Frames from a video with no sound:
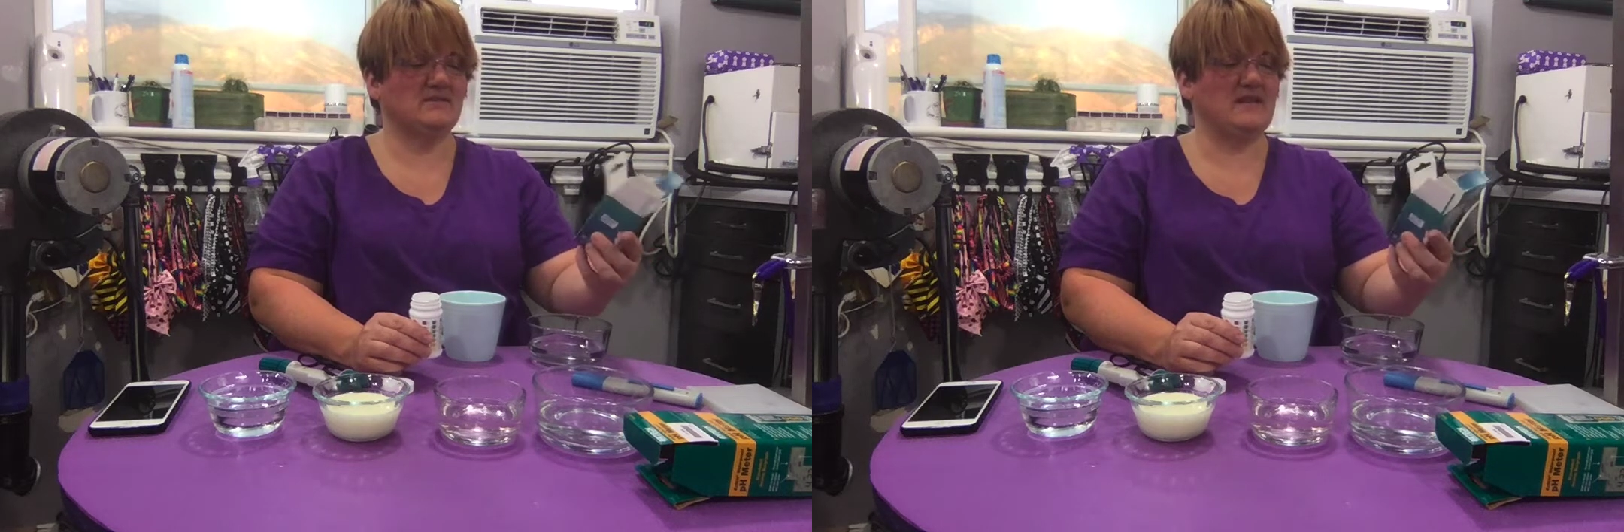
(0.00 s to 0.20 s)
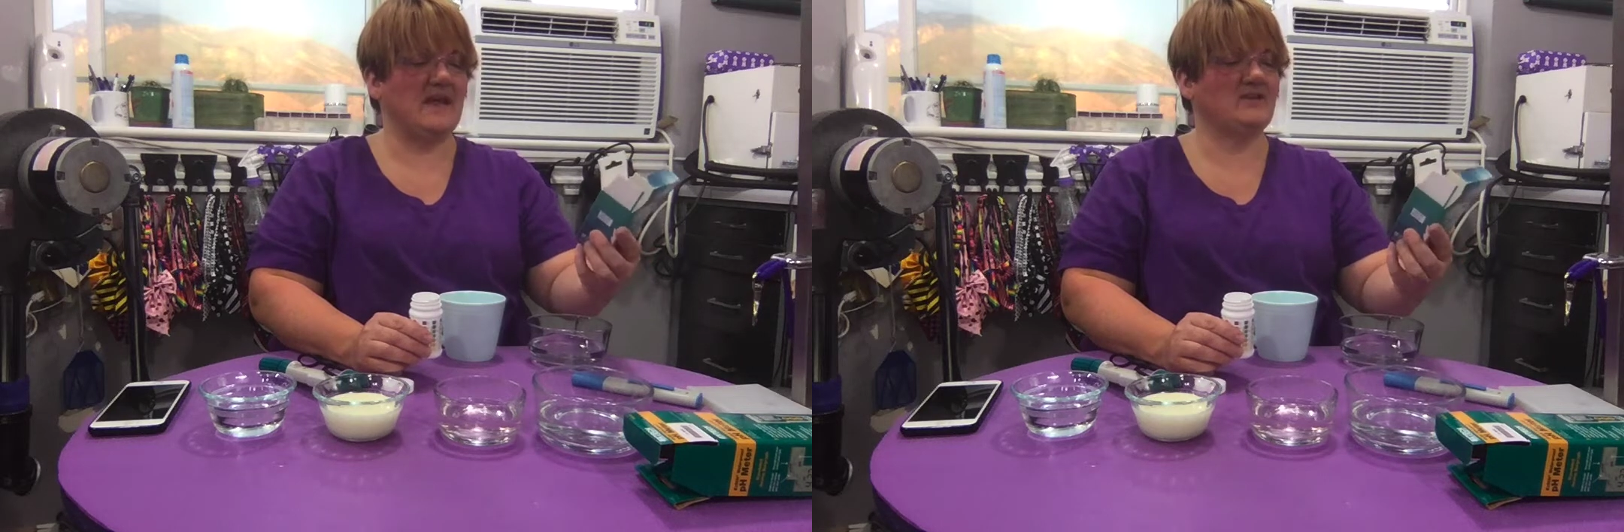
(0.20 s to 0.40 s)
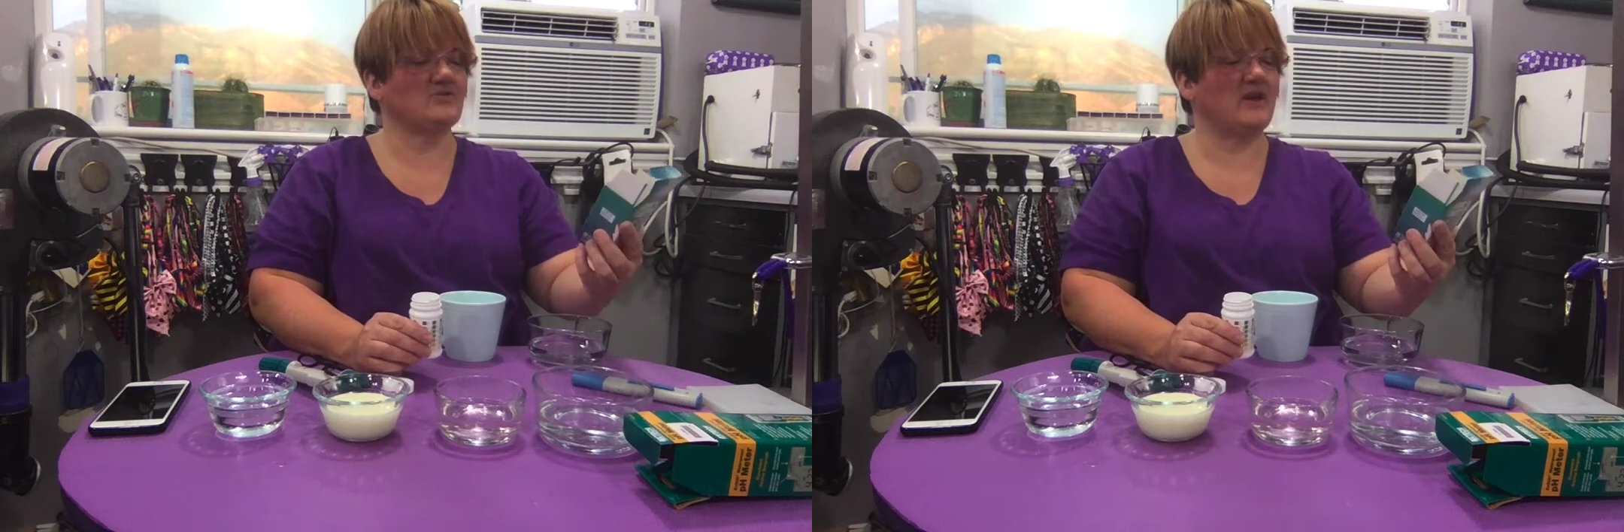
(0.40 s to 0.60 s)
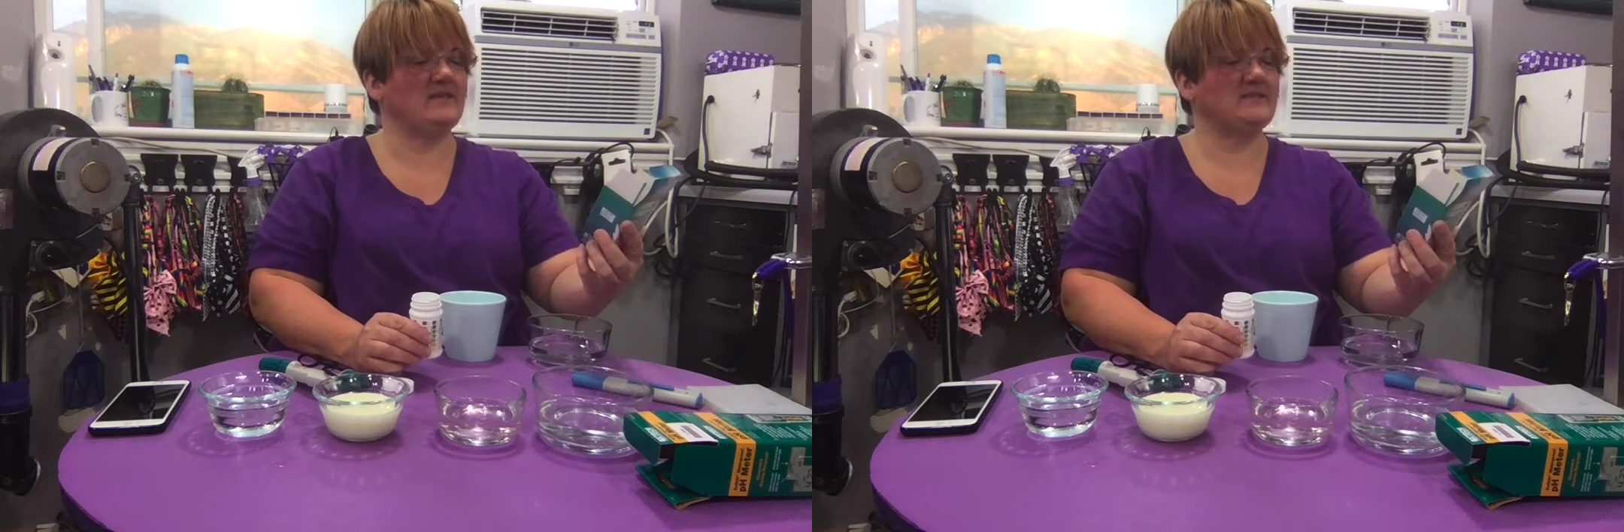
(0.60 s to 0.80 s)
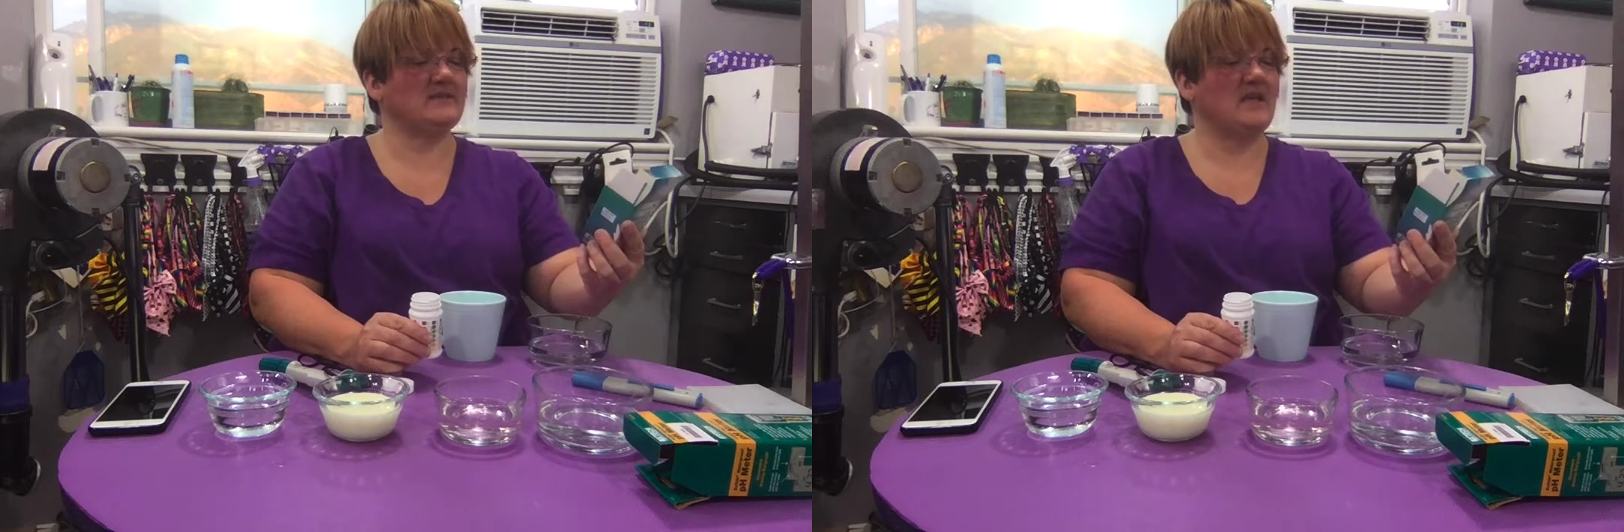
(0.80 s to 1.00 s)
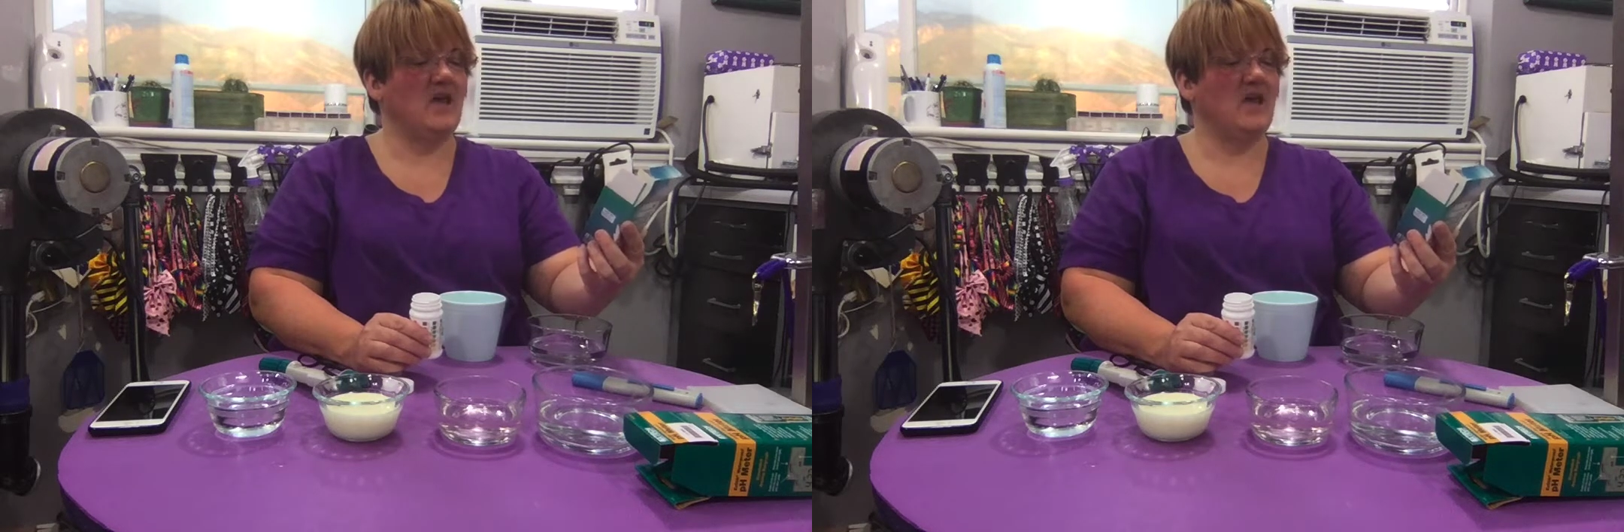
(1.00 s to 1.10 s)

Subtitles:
nitrites.